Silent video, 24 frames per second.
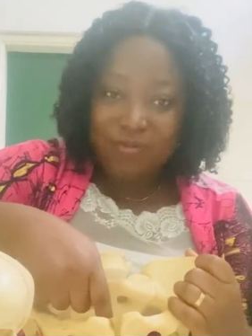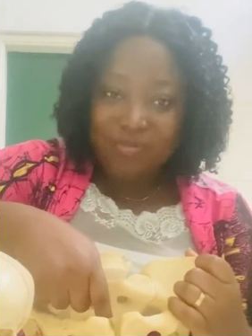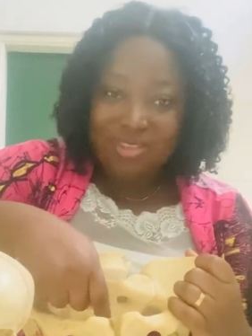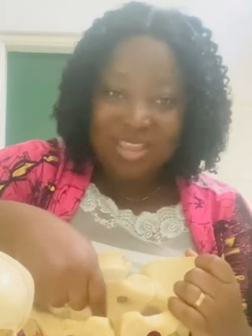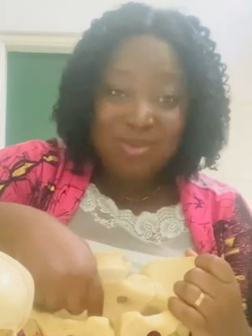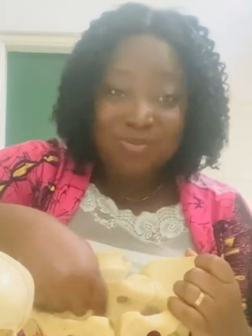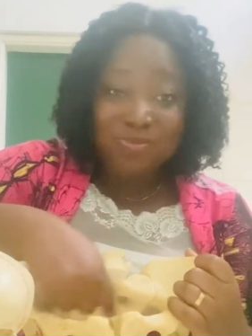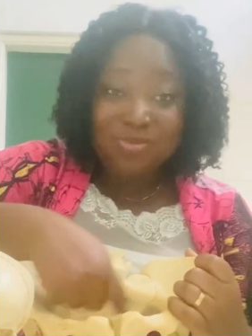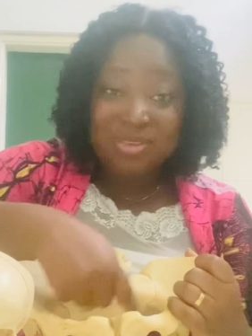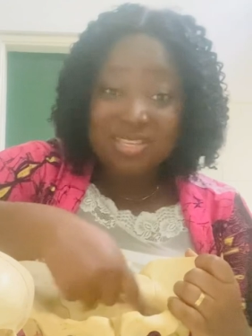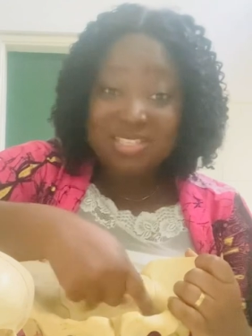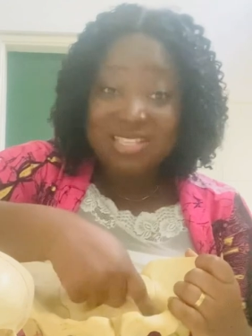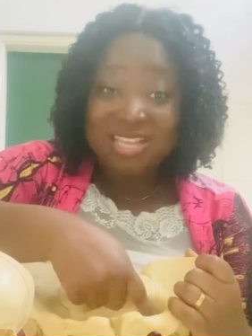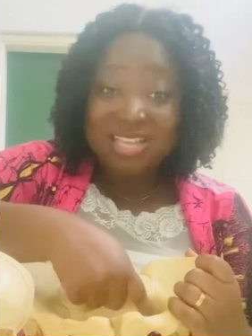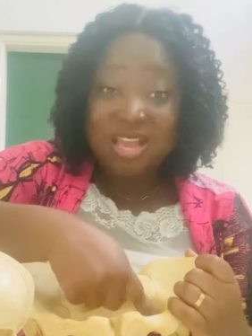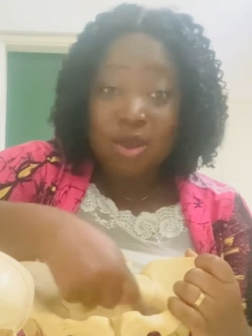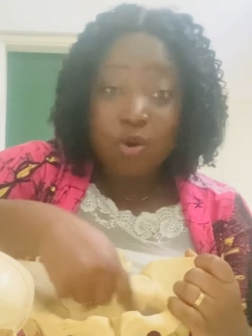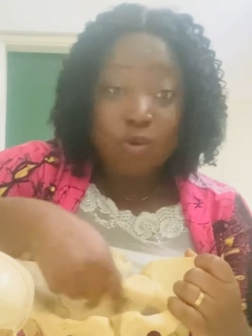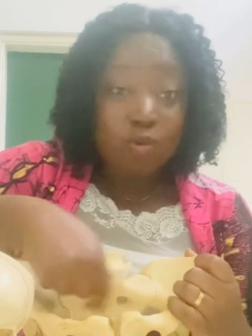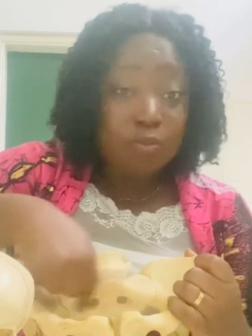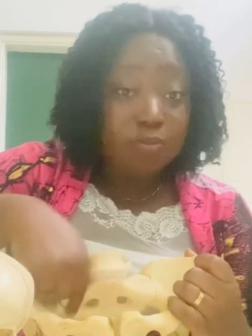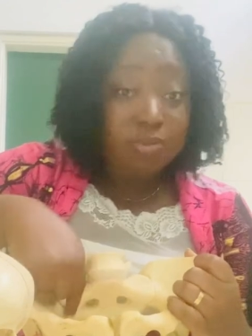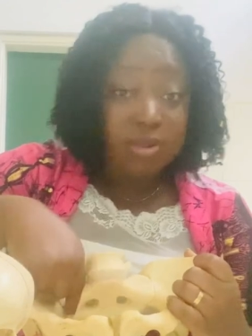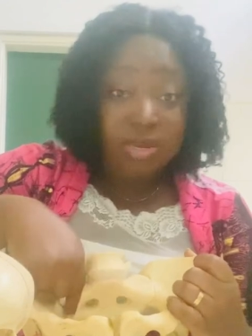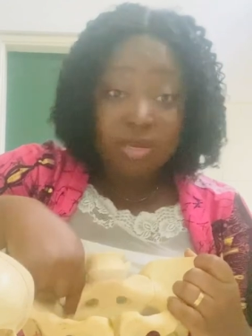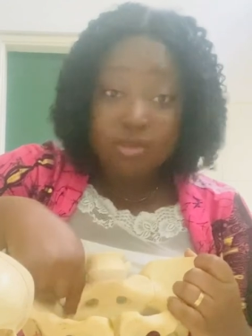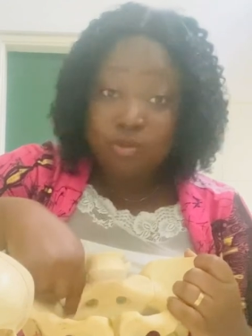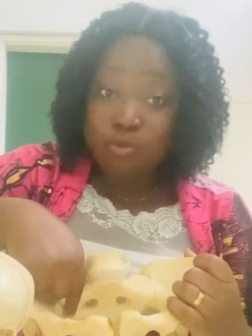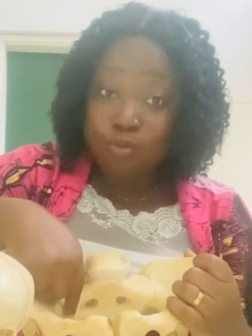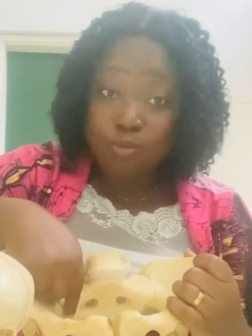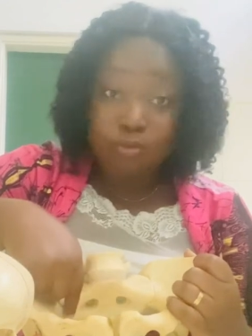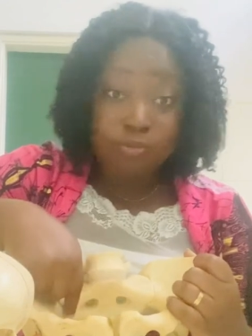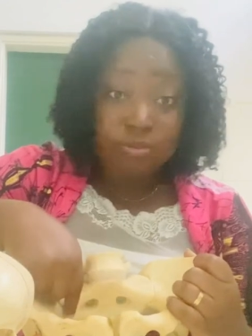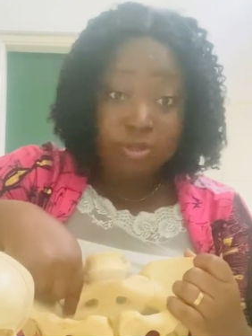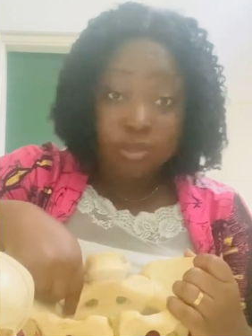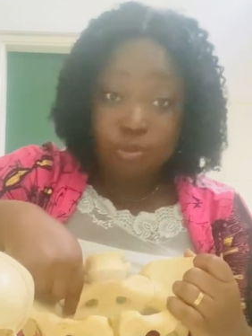then it means that oblique
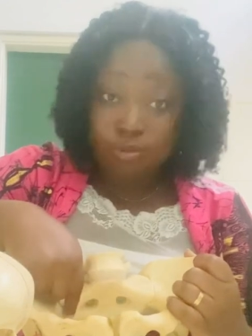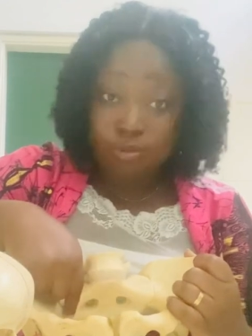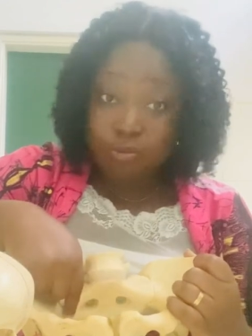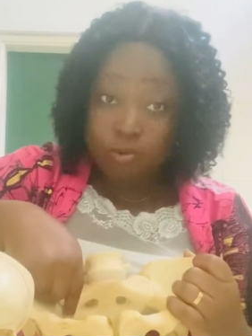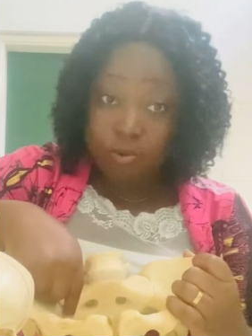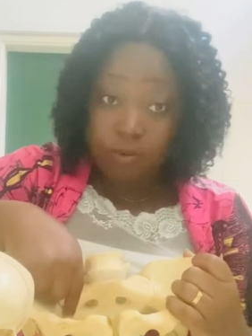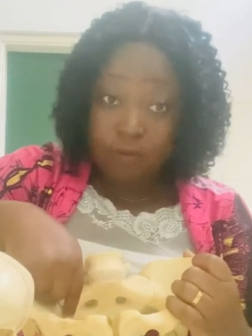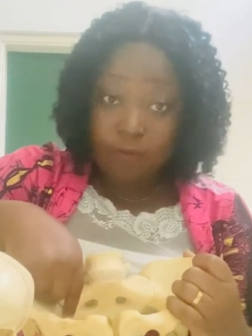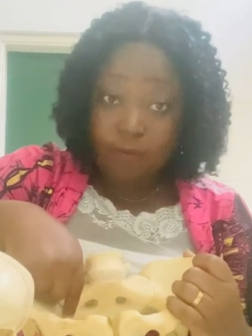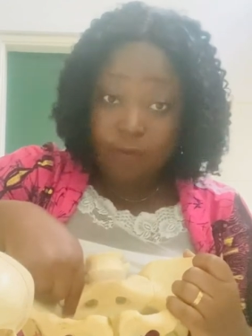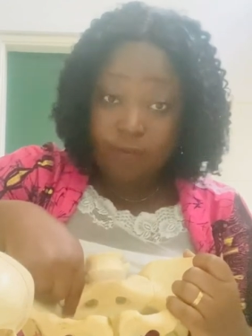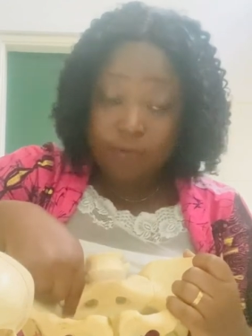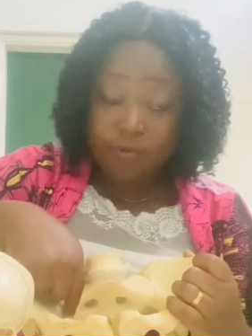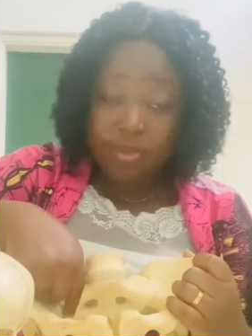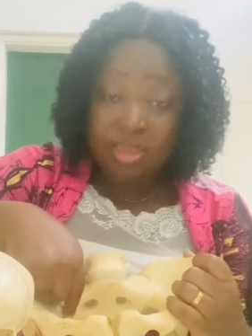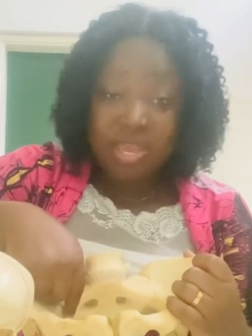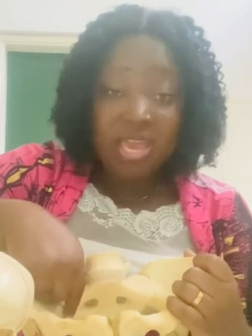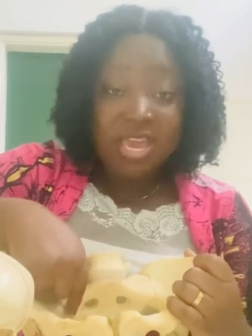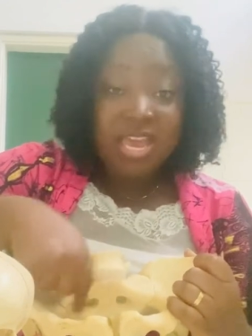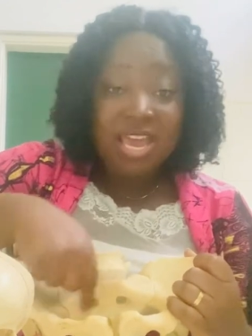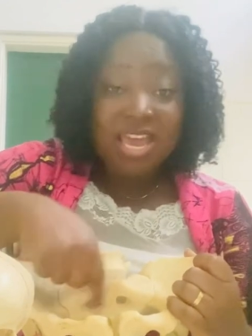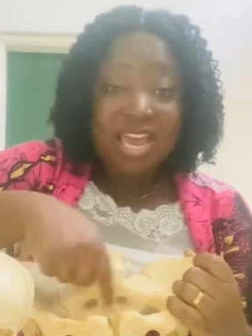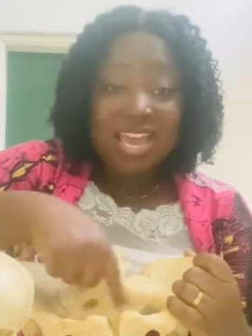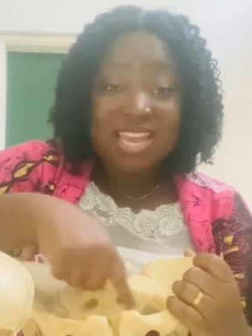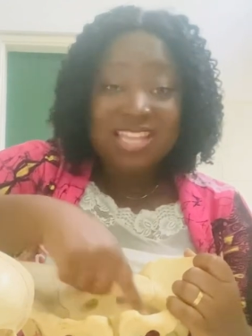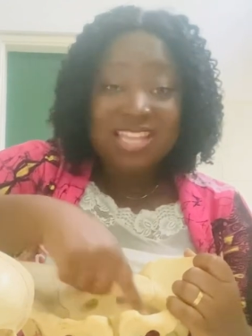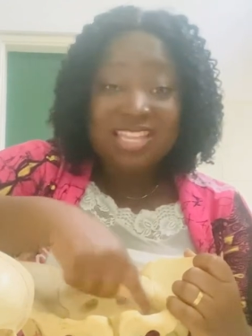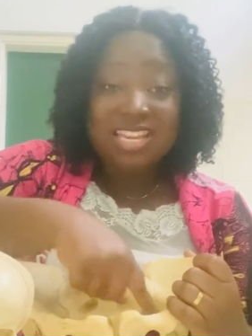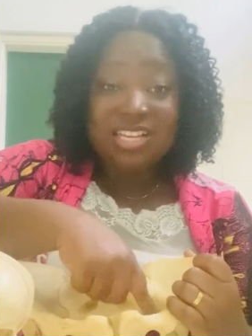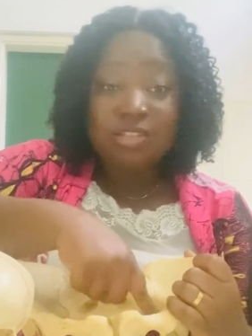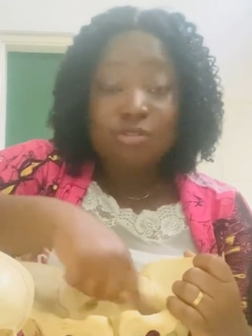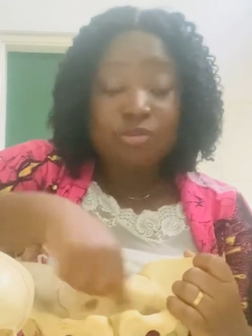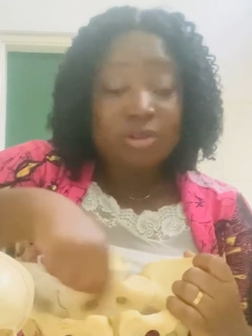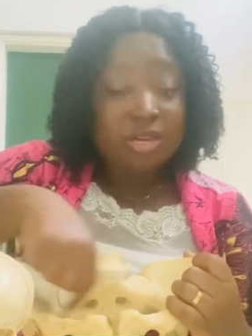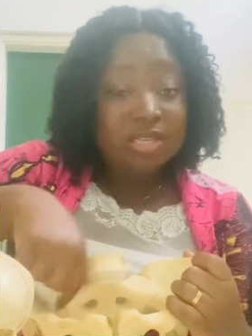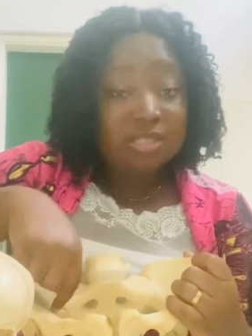2 will be 12 and then
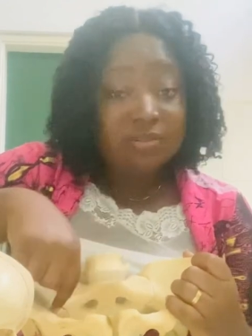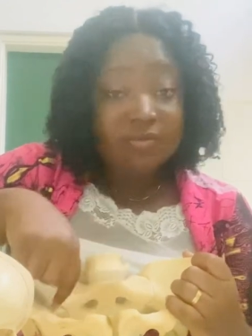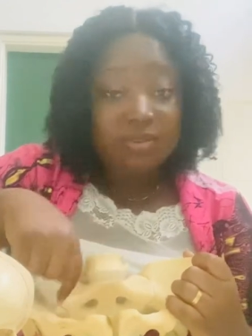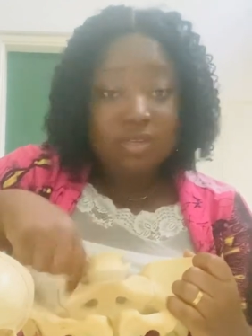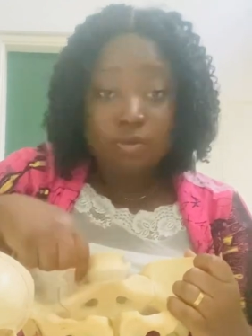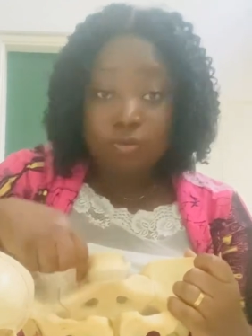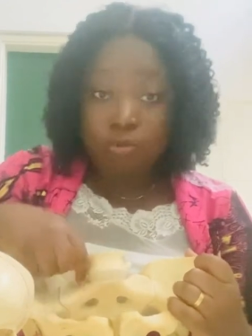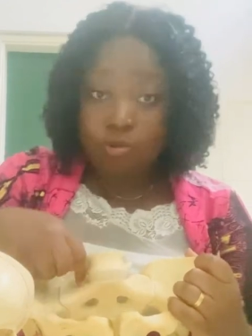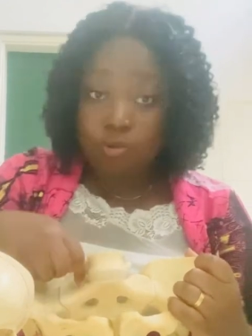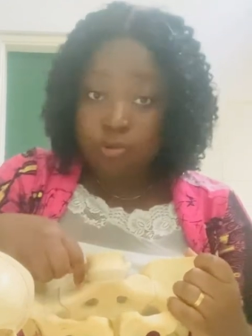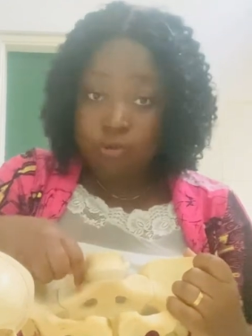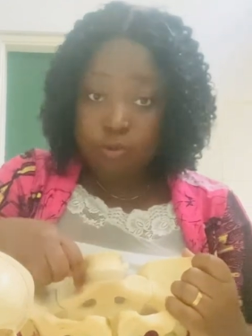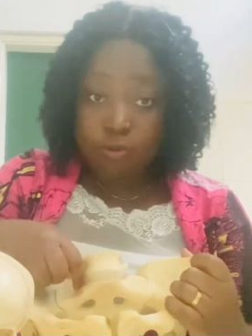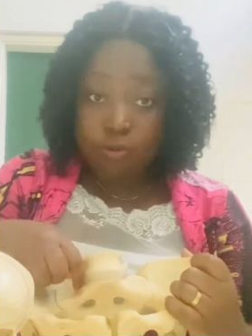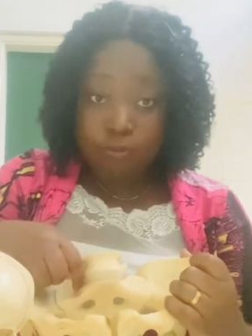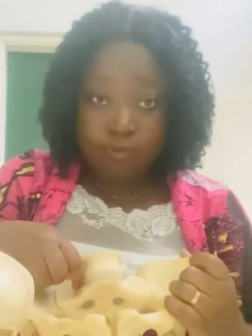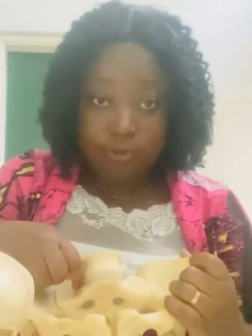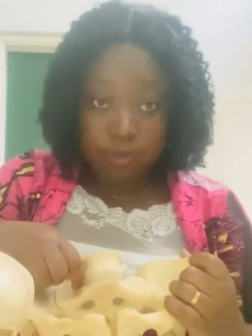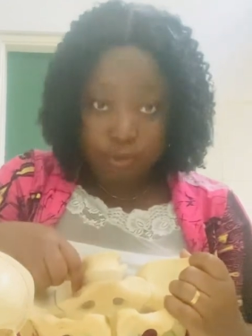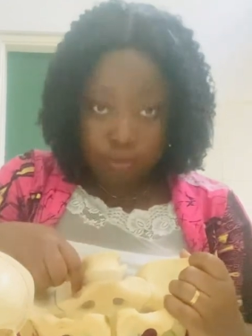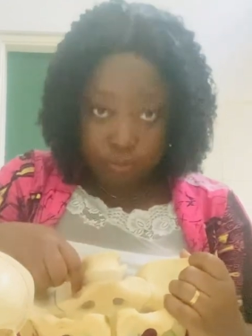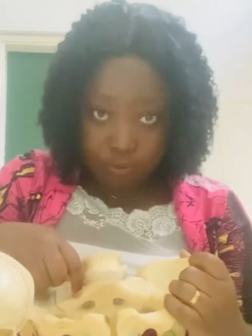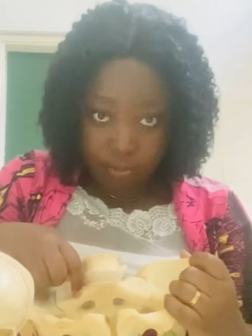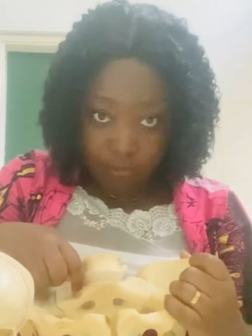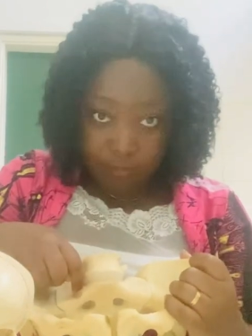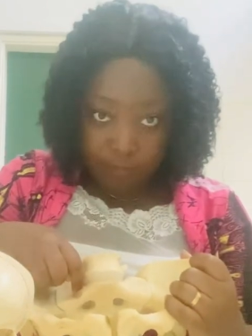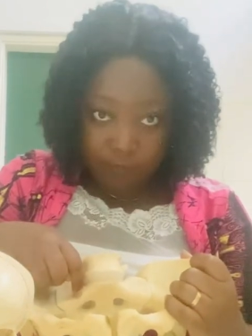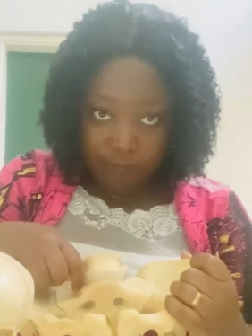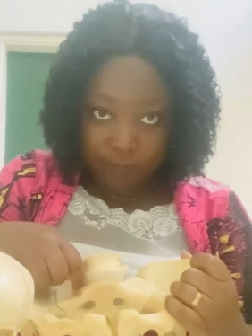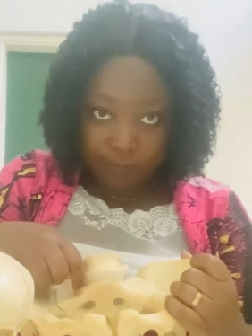transverse will also be 12